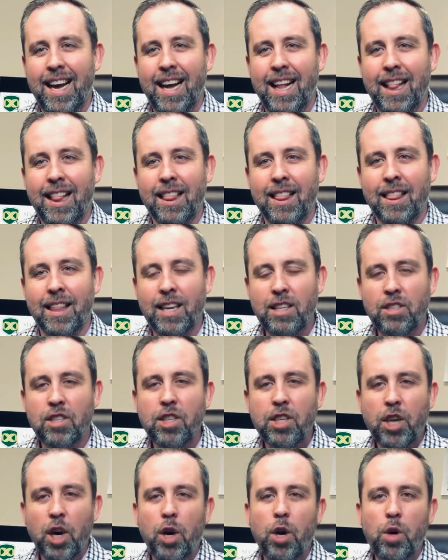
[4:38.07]
let's
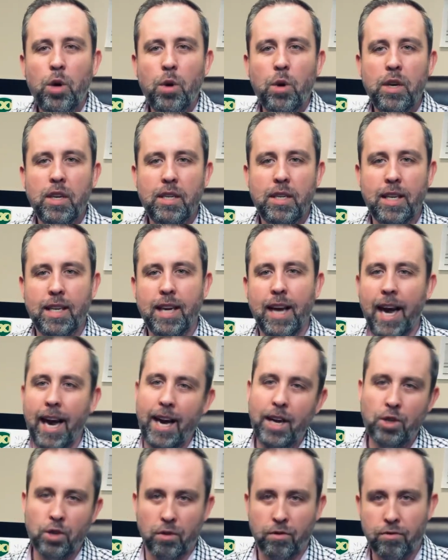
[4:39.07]
go to
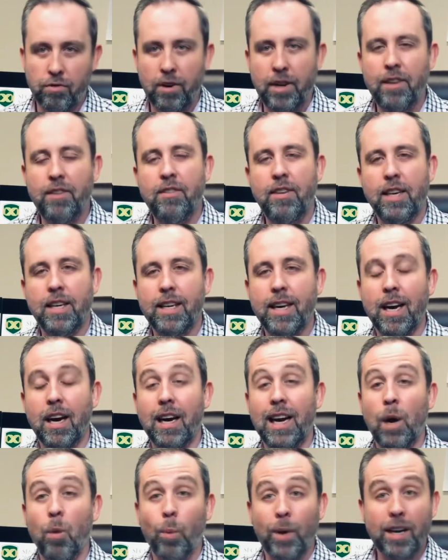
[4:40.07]
cash or freeze the
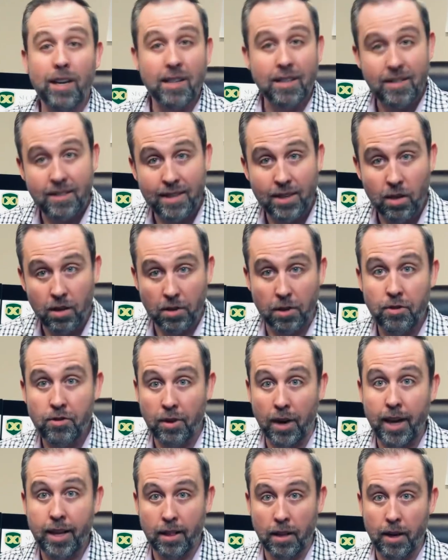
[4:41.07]
account and we're going to sit on the
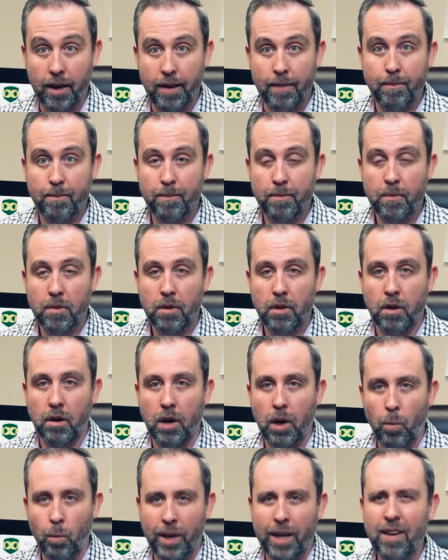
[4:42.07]
sideline. All
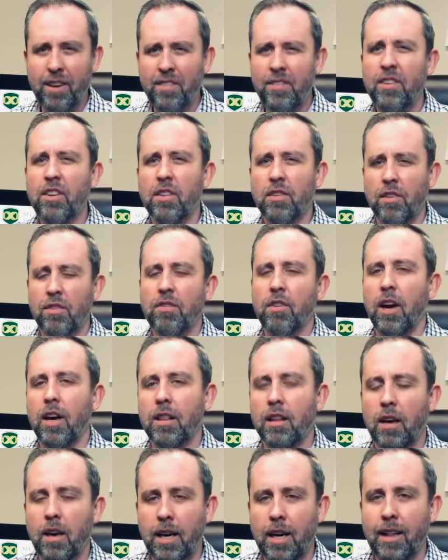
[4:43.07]
right, we're going to sit on the
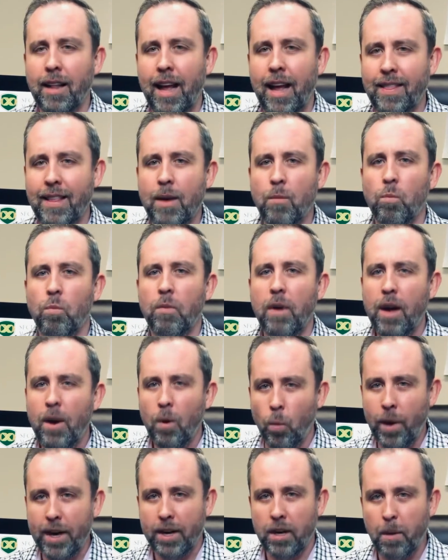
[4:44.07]
sideline and then
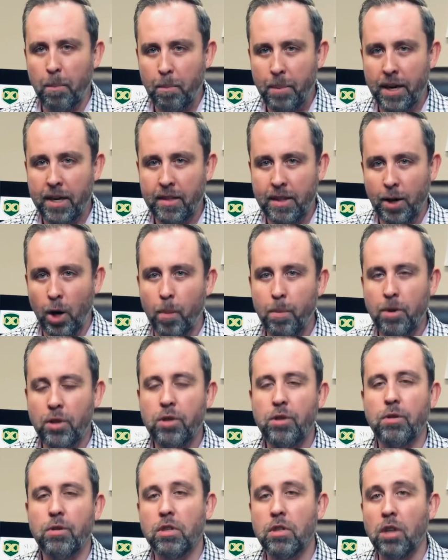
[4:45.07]
we're going to pick the
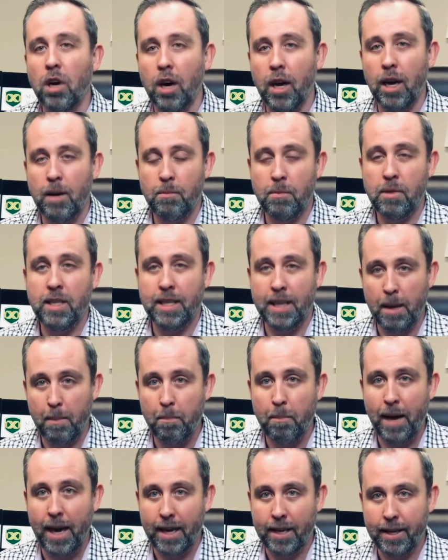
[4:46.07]
opportune time to get
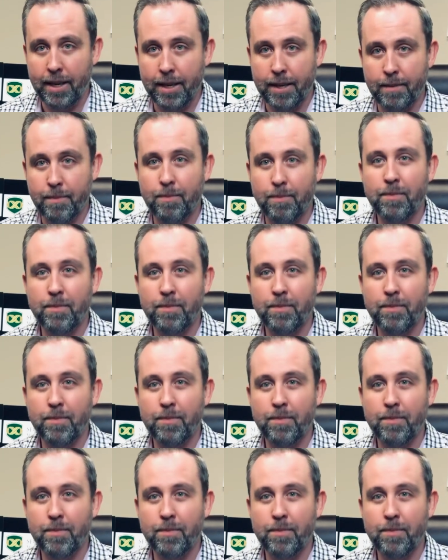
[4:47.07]
back in.